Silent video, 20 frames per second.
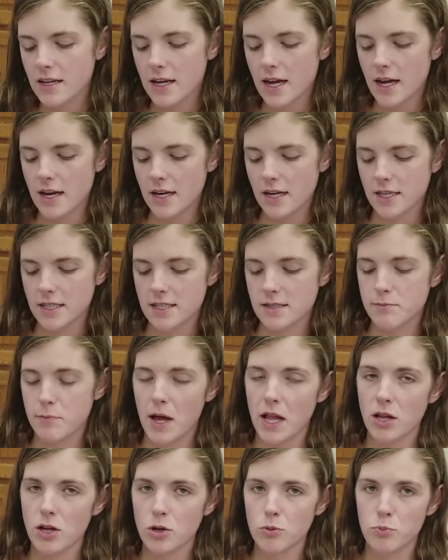and
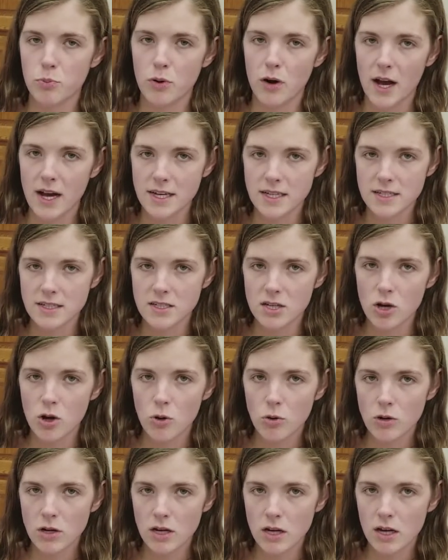expeller pressed
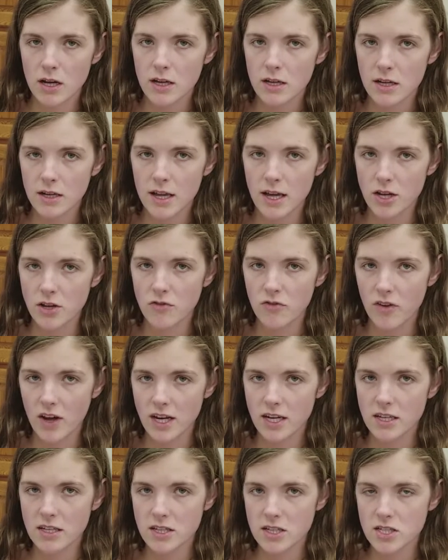coconut that you
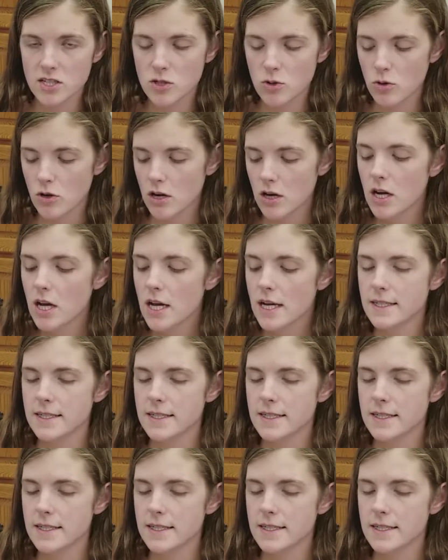find in the store